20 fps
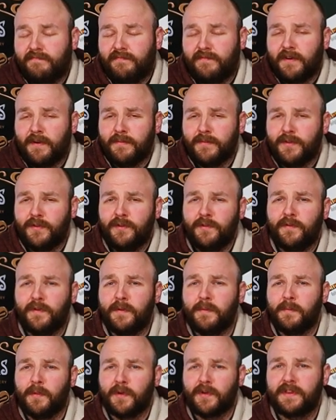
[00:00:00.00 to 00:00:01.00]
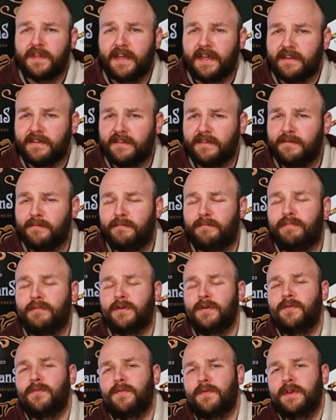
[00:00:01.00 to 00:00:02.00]
from the Duvel Moortgat
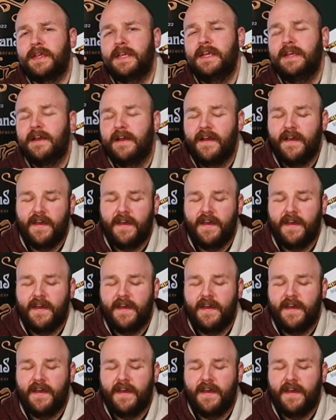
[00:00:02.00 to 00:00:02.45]
brewery,